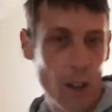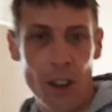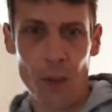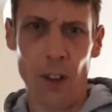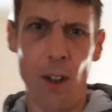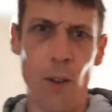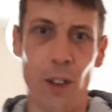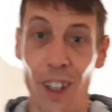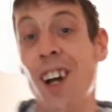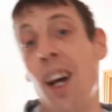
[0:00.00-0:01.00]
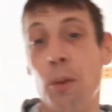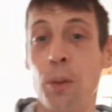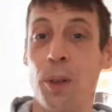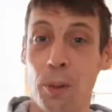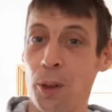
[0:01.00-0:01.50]
Nearly fell over there. I
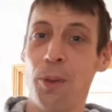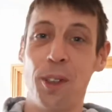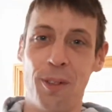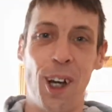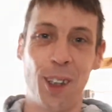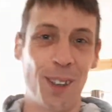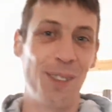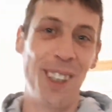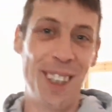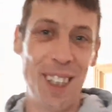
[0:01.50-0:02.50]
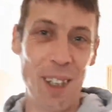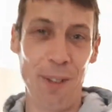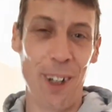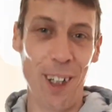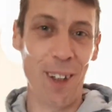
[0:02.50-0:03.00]
wouldn't be one of my vlogs if it didn't nearly
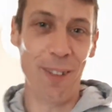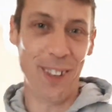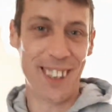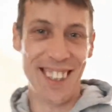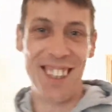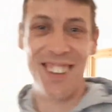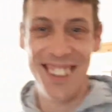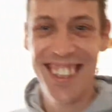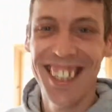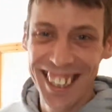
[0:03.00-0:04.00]
fall over, isn't that right?